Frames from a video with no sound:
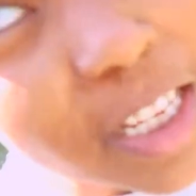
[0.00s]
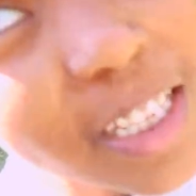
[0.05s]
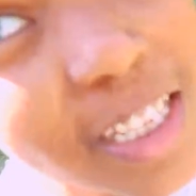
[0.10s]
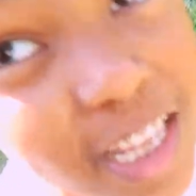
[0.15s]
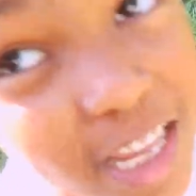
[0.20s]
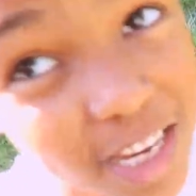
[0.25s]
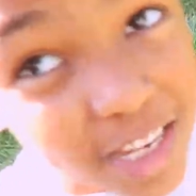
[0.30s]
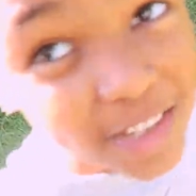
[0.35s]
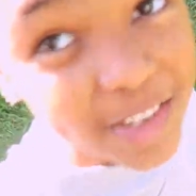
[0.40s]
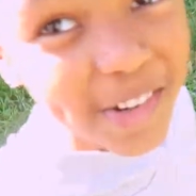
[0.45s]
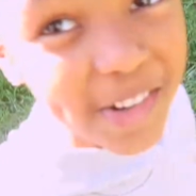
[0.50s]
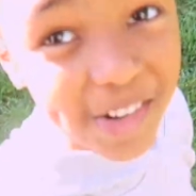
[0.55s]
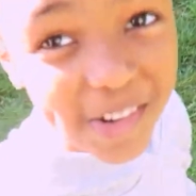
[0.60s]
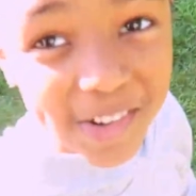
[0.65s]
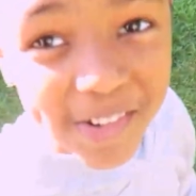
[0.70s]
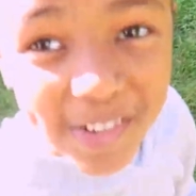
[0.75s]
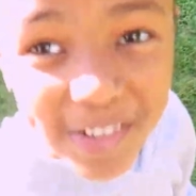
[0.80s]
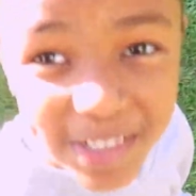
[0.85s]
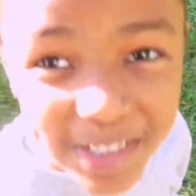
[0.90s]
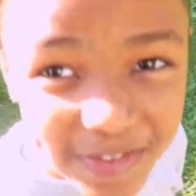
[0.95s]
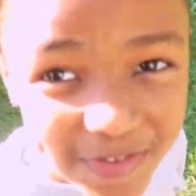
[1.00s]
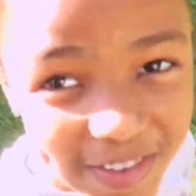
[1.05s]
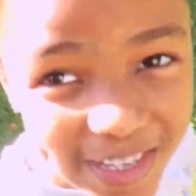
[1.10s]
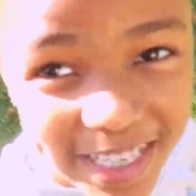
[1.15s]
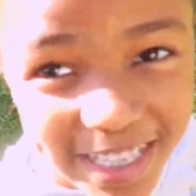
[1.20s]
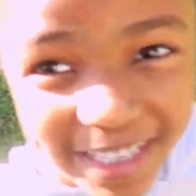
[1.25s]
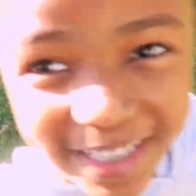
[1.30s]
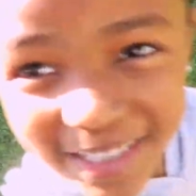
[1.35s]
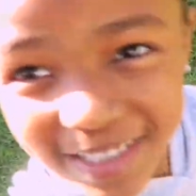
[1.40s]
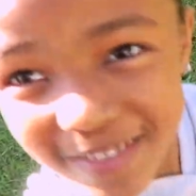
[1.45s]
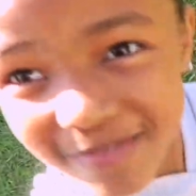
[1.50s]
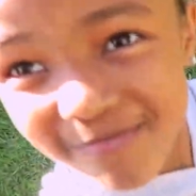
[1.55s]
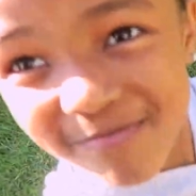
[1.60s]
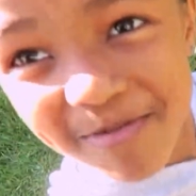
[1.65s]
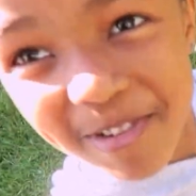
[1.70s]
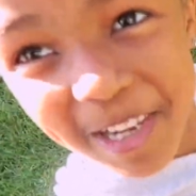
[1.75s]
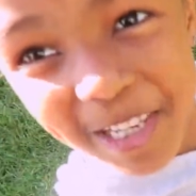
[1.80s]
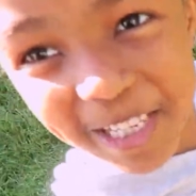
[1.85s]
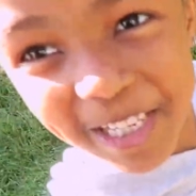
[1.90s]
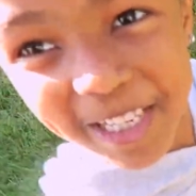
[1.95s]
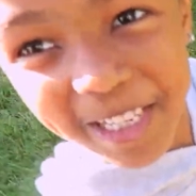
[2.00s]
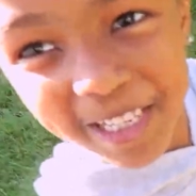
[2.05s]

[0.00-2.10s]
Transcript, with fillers: send all Christmas. Presents.